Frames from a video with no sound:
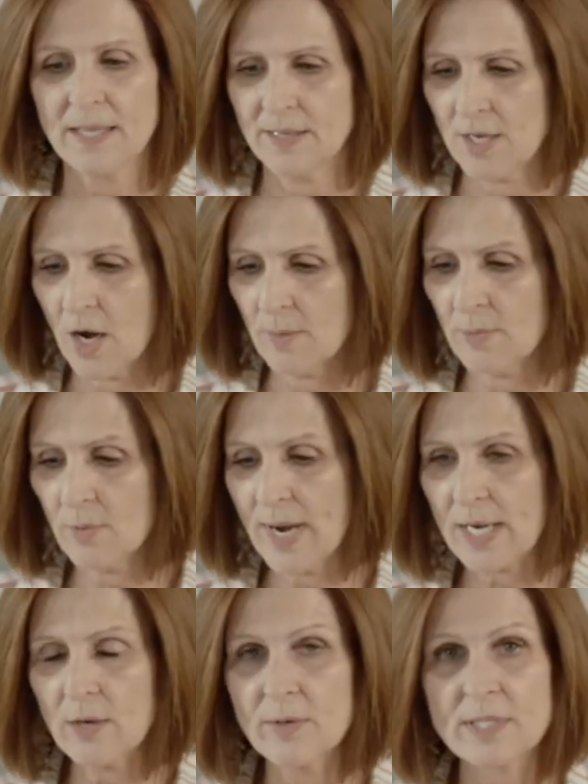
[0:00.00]
The
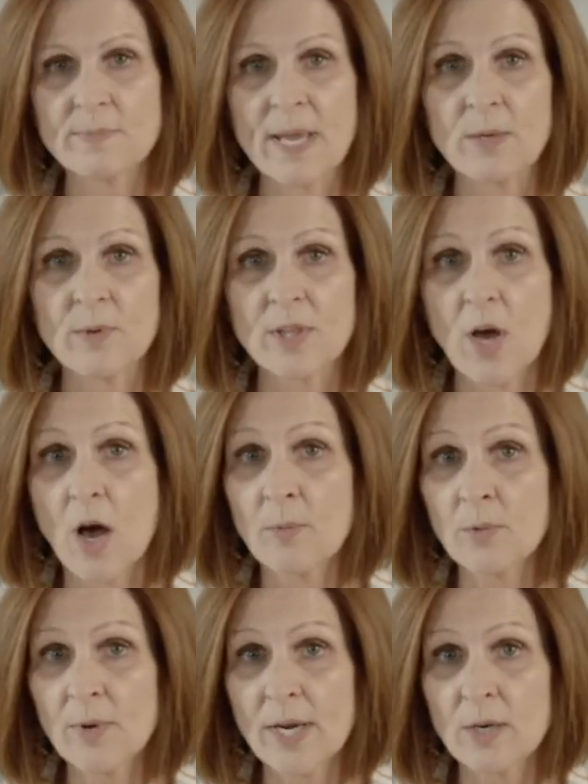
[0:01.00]
amaretto is made with
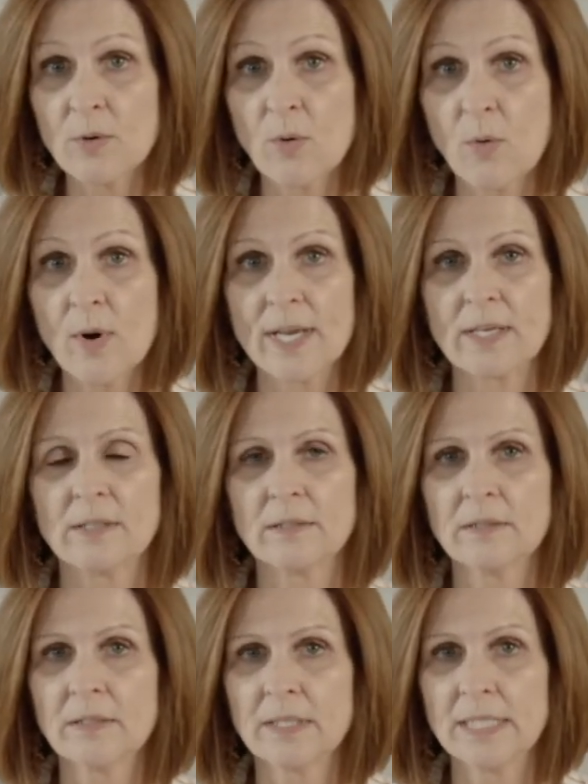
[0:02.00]
amaretto oil,
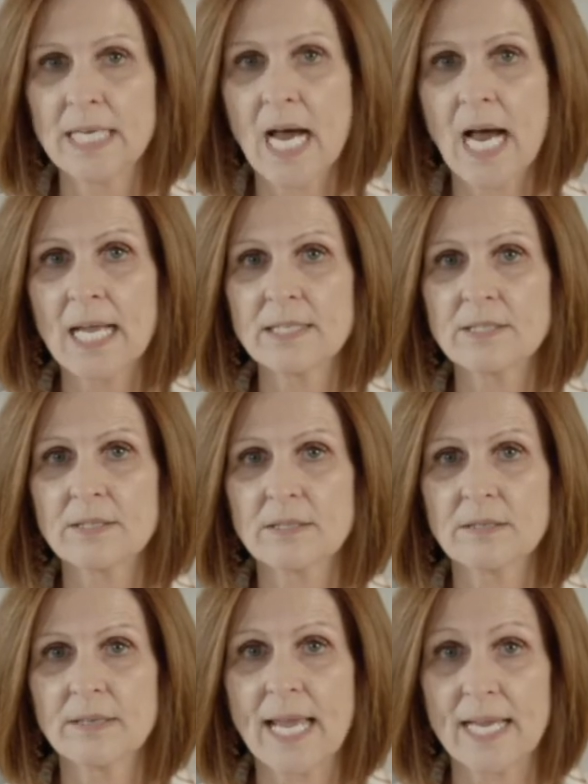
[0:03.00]
not
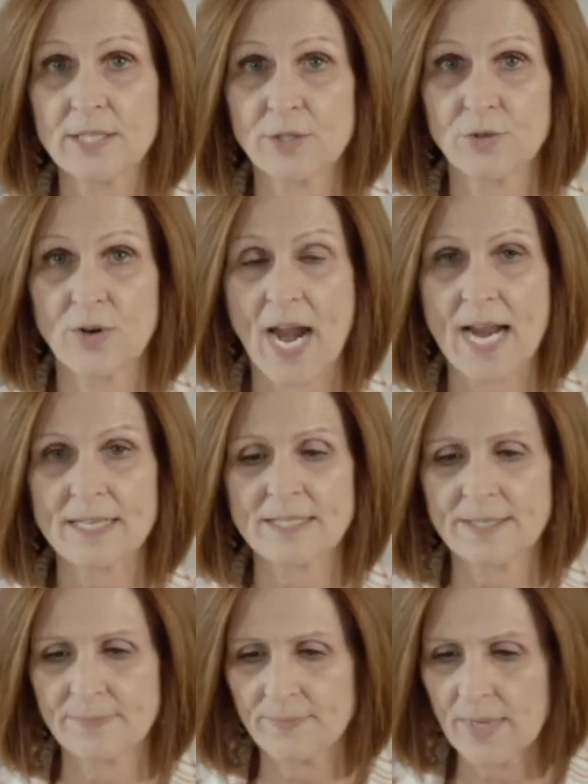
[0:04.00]
extract.
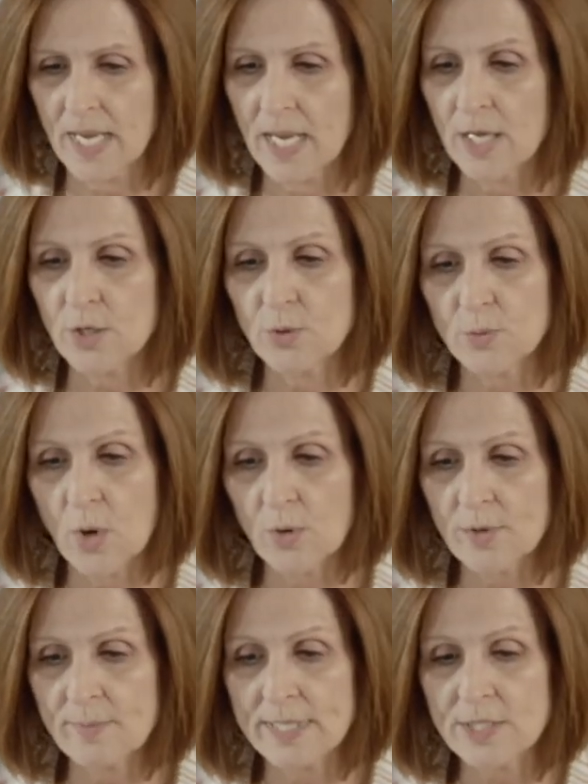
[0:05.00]
You roll
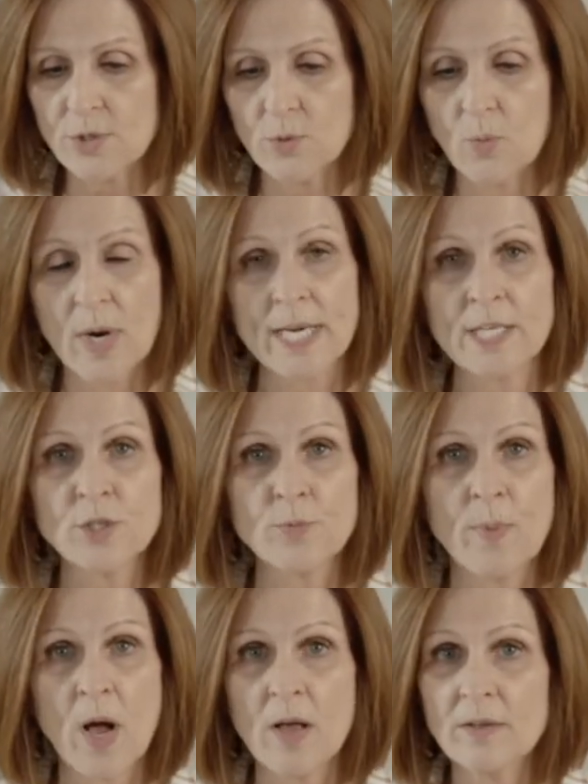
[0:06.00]
them into
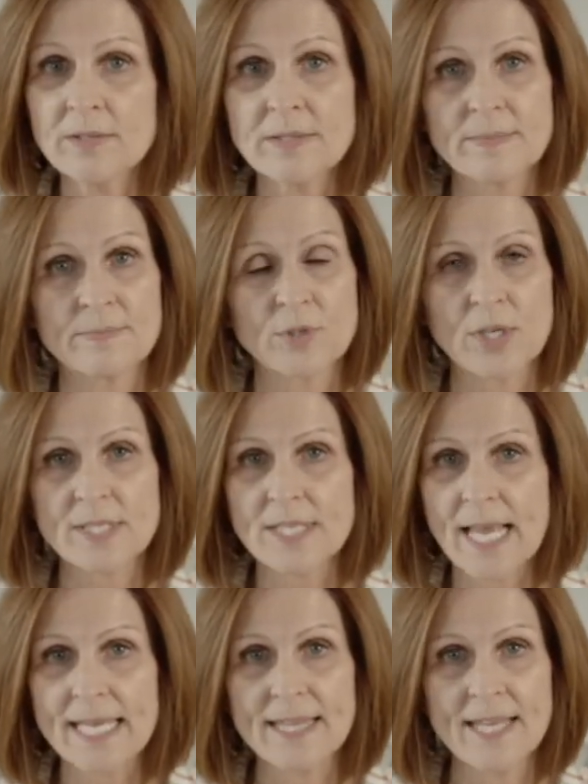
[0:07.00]
1-inch balls, just
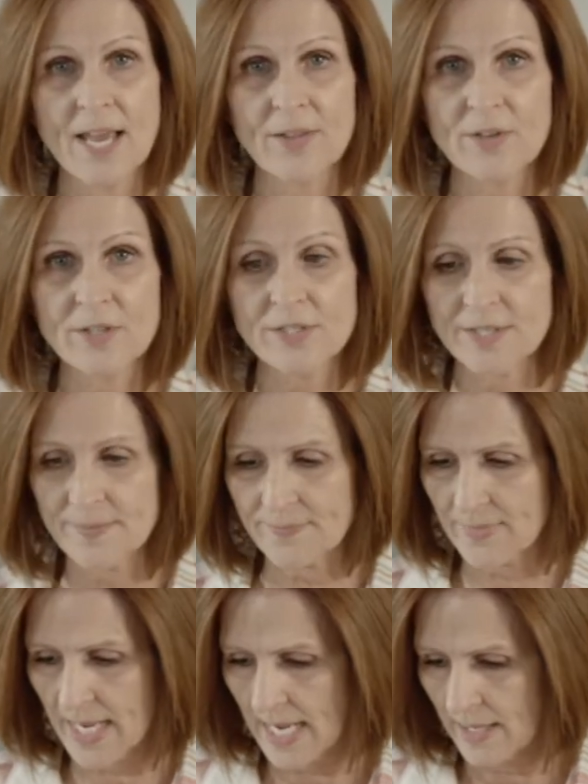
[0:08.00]
like the others.
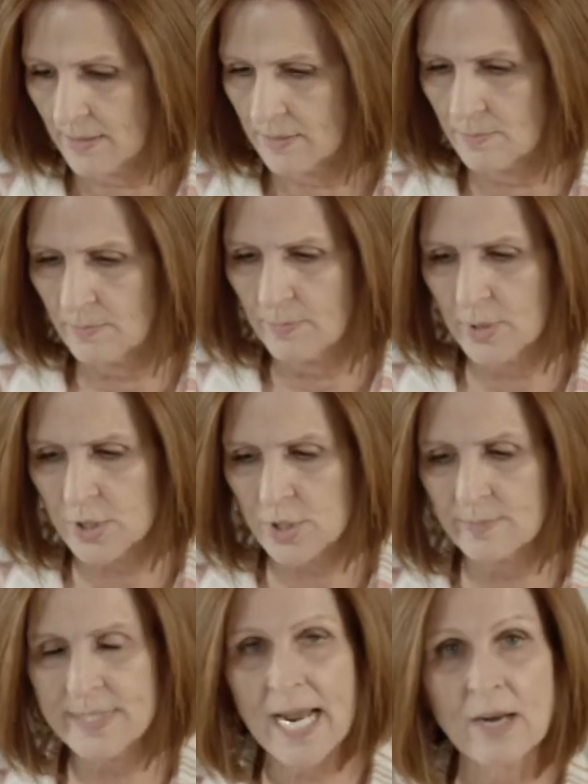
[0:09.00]
Push
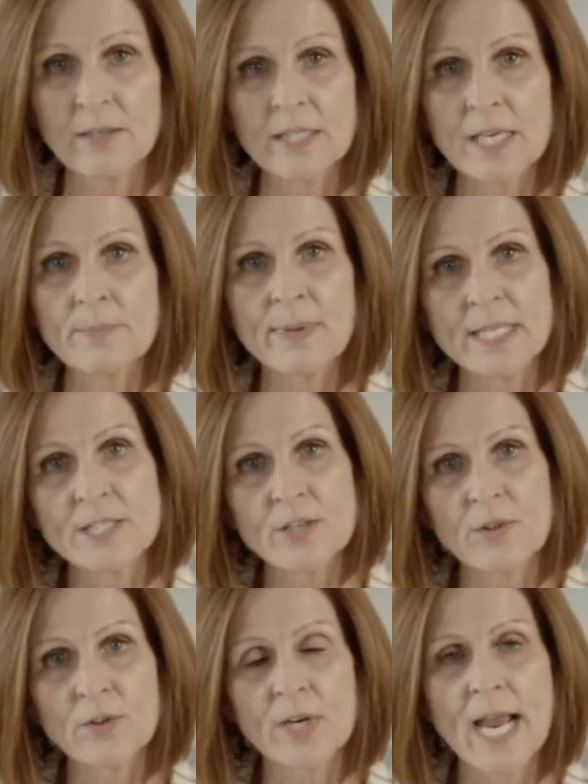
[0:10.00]
them down a little bit
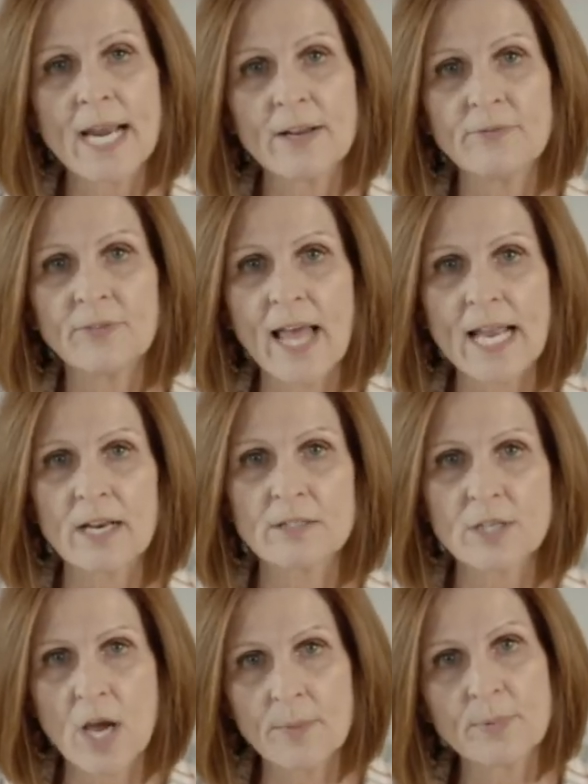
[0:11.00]
so they're kind of flat
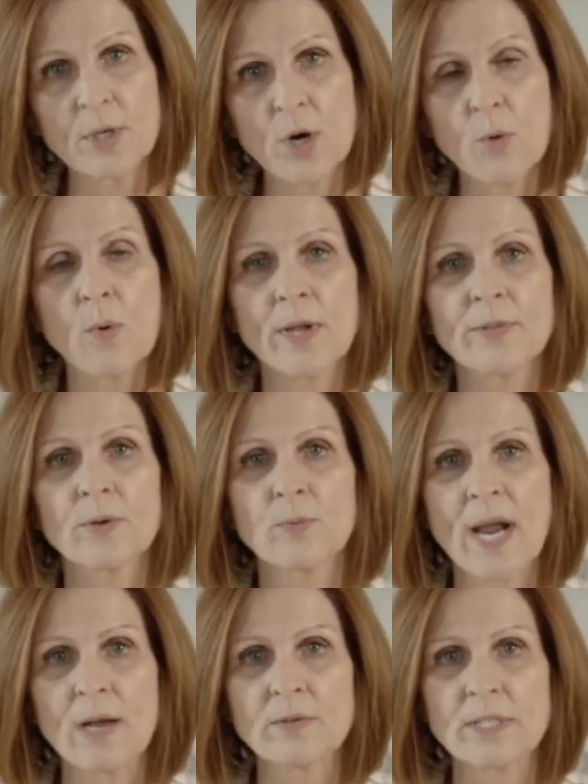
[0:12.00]
on top. You don't want the
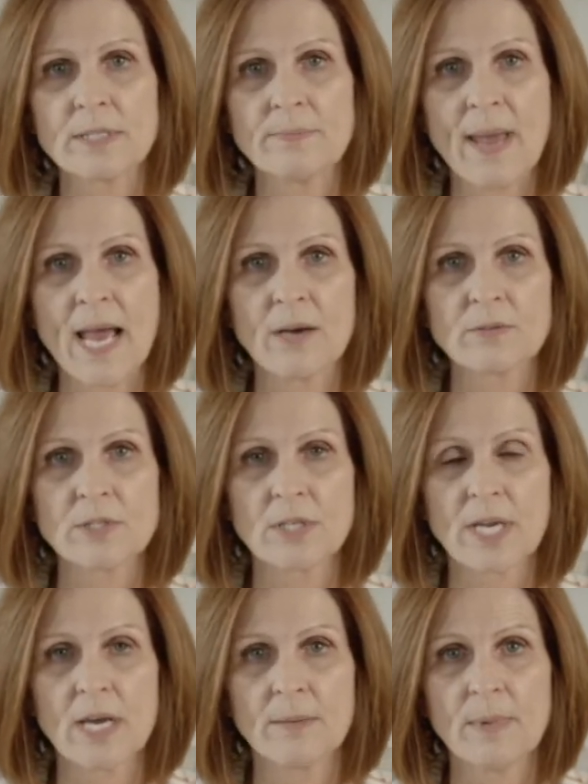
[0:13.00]
rounded mound to
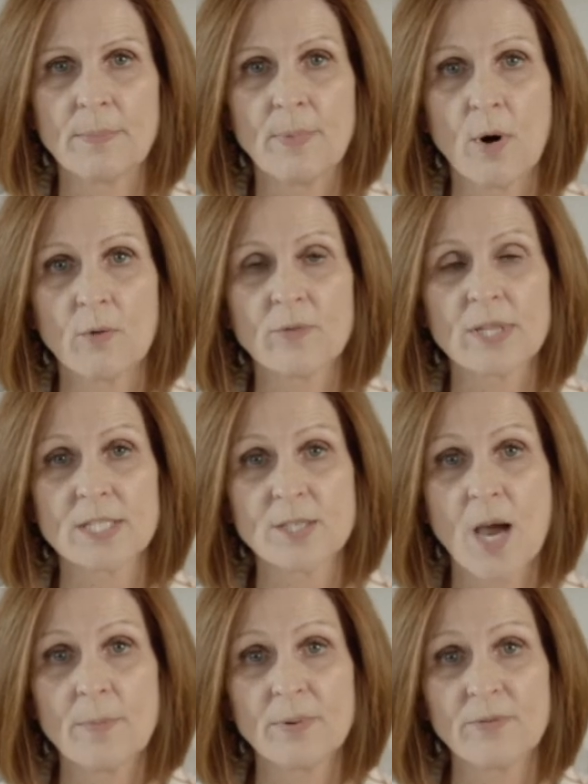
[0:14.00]
come up over the
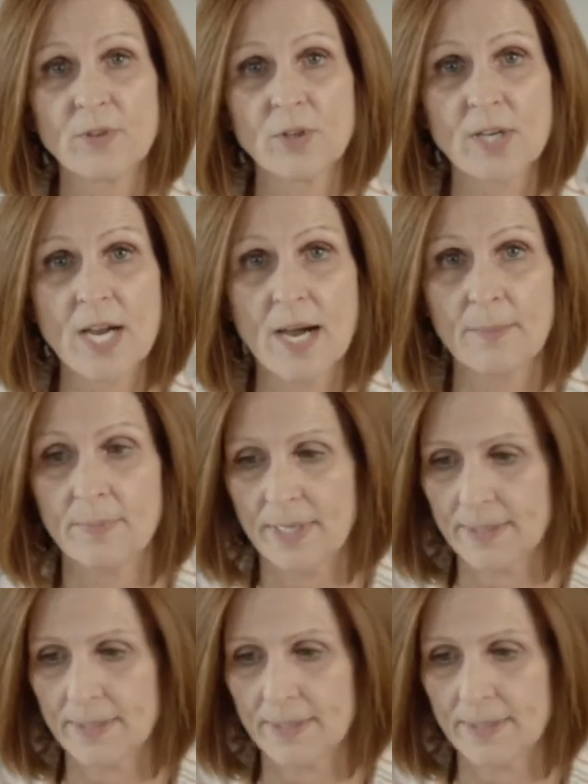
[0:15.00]
top of your cup.